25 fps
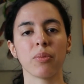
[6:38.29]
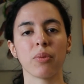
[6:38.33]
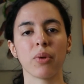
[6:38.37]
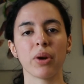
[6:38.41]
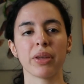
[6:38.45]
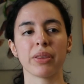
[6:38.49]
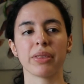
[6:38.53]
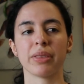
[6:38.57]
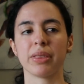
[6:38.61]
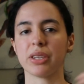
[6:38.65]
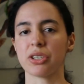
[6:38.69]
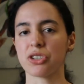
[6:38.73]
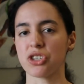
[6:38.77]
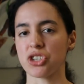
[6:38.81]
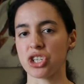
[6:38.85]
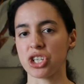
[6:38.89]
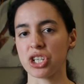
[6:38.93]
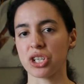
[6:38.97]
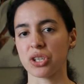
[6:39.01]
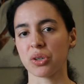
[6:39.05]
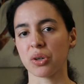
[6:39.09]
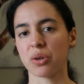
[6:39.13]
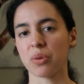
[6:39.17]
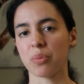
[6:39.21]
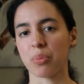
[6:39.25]
with the
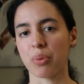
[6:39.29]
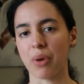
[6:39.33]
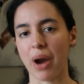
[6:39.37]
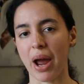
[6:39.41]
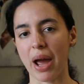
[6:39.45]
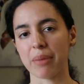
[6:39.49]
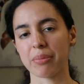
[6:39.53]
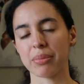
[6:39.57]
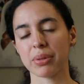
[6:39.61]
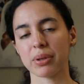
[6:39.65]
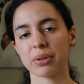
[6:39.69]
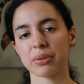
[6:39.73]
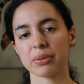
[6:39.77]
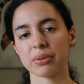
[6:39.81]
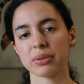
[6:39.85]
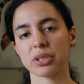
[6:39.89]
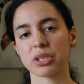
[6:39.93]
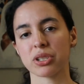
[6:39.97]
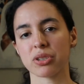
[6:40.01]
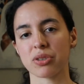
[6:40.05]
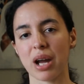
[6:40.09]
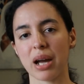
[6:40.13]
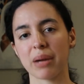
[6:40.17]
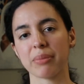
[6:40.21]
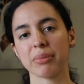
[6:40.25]
Chicco Bravo
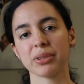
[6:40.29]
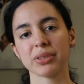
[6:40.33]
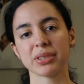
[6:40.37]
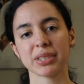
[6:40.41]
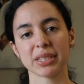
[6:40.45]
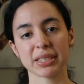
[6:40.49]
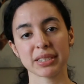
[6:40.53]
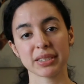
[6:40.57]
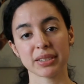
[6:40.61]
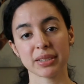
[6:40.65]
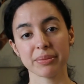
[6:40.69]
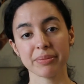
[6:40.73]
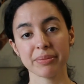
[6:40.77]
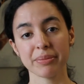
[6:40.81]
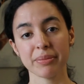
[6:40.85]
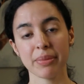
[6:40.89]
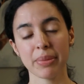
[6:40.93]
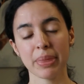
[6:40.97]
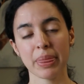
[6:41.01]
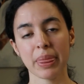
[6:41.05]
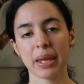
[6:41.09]
travel system.